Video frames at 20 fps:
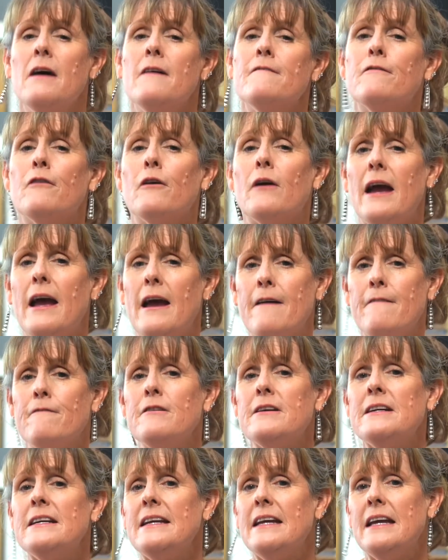For
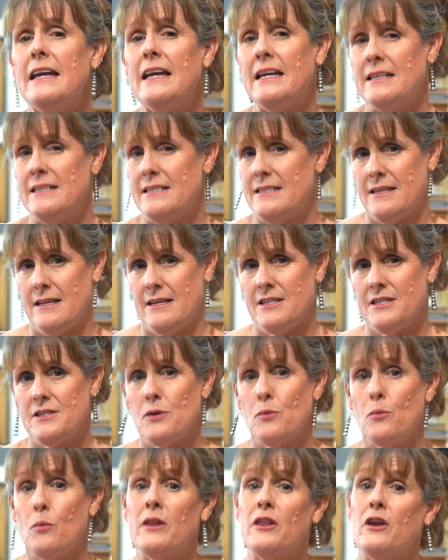every instance
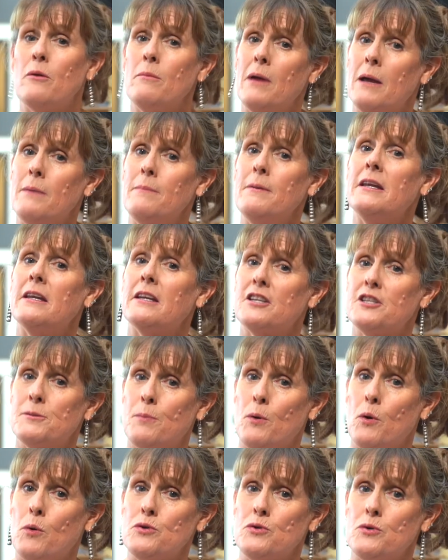when there may be an
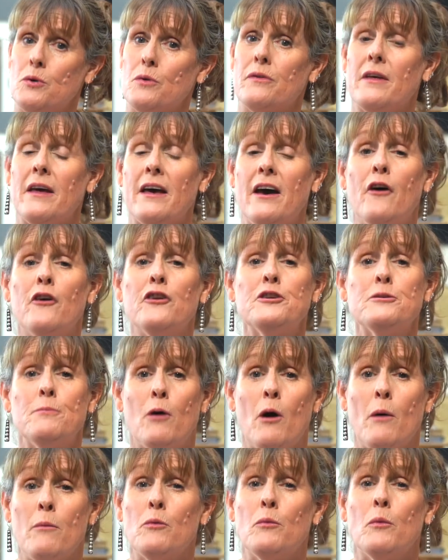exposure, the health
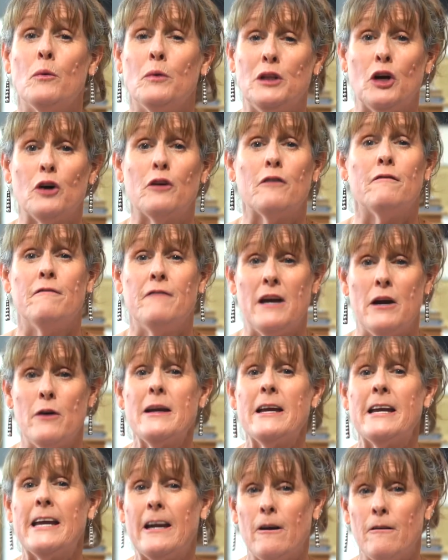department will look very
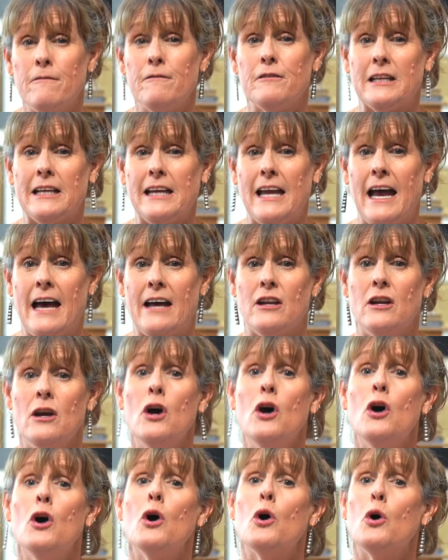carefully at
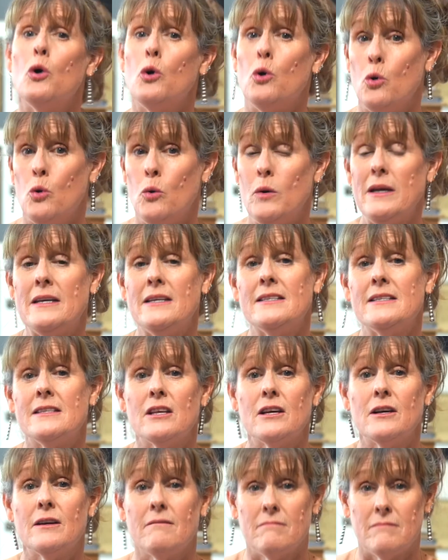who is
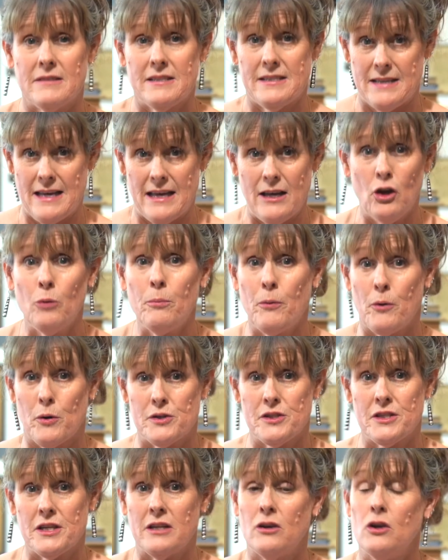the ill
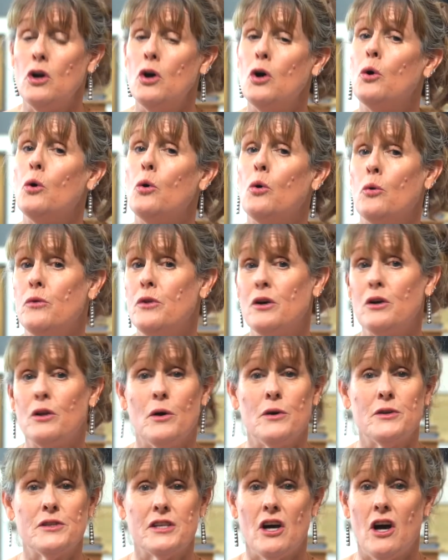person, who the
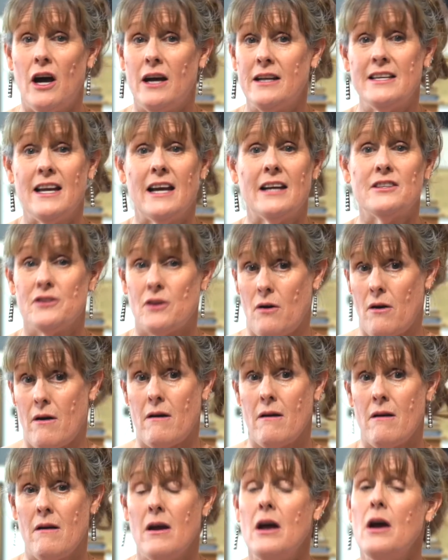close contacts
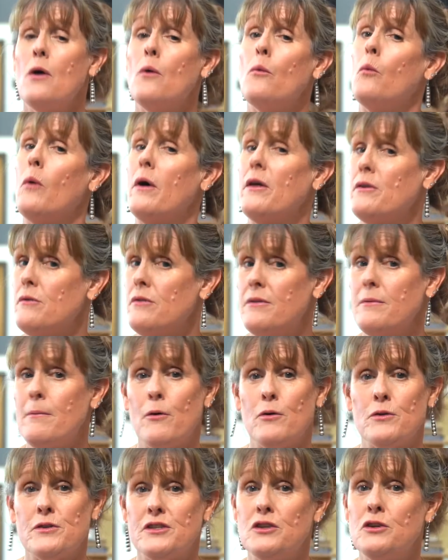are, whether the
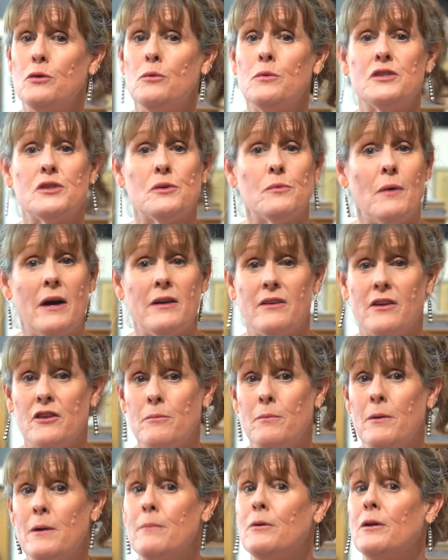person who is around other
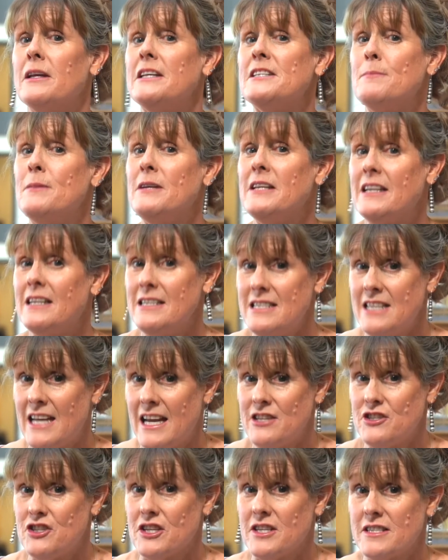people has been
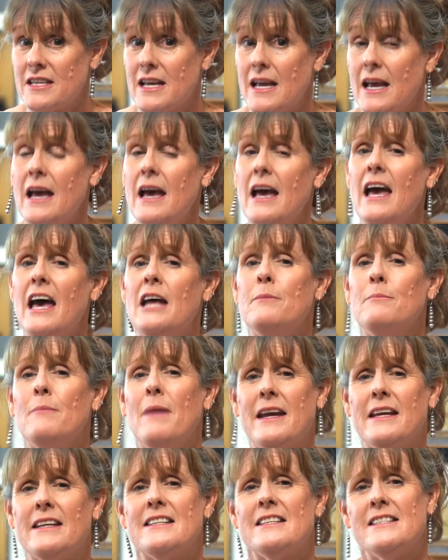contagious, and
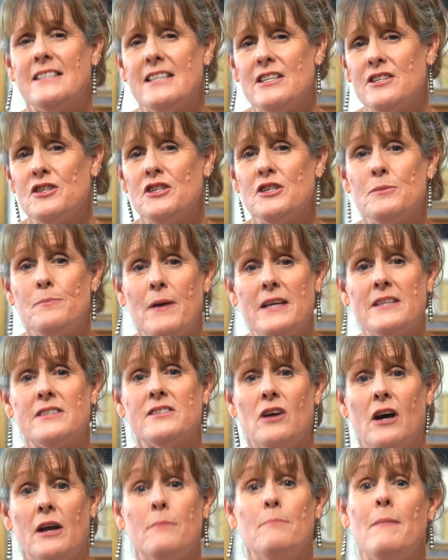make decisions based
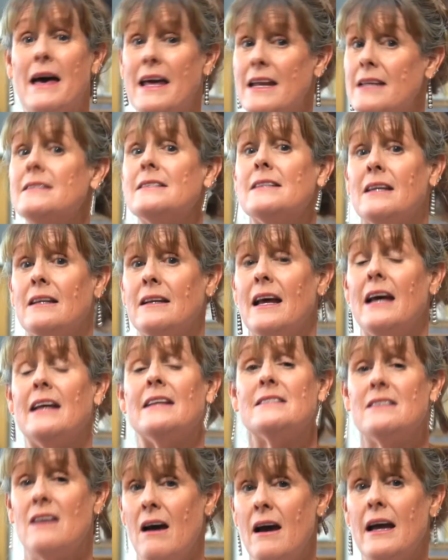on medicine and
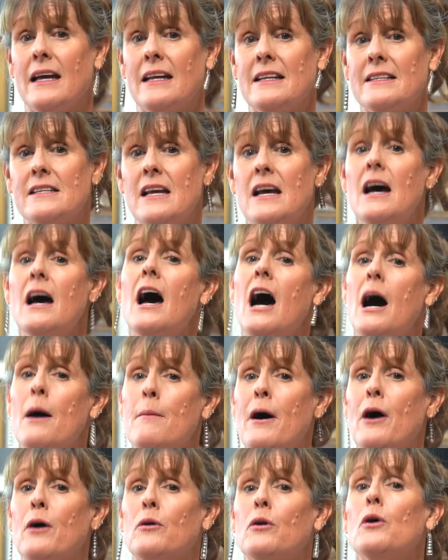science
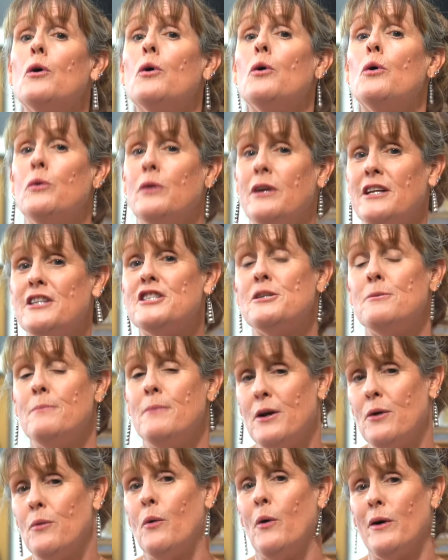about who needs to
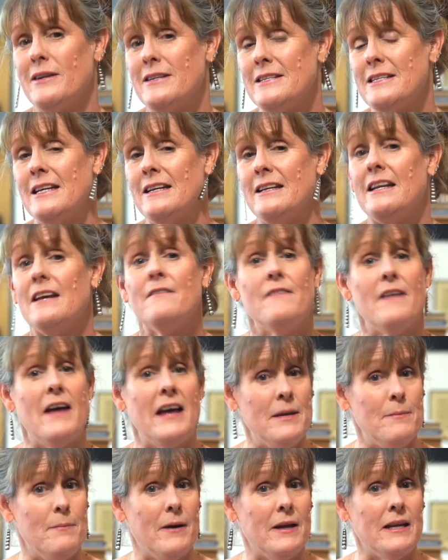be quarantined, if
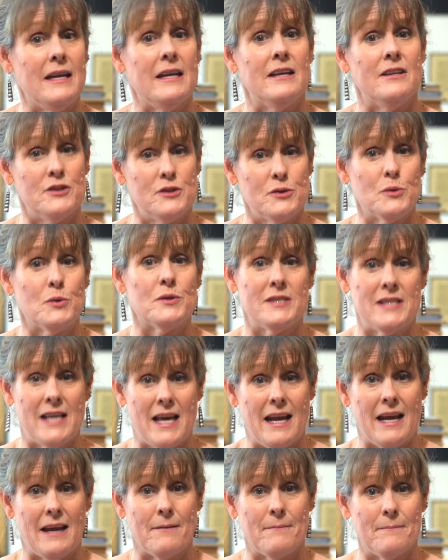anybody, in the school
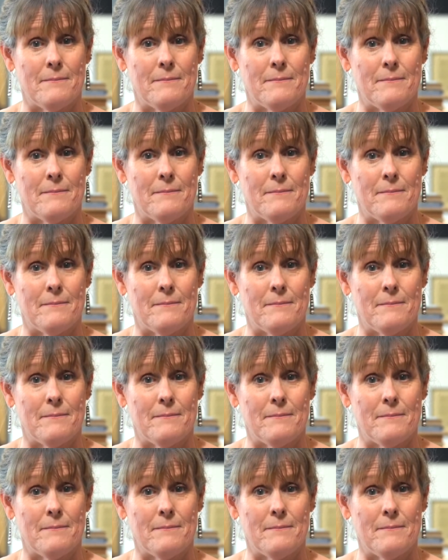setting.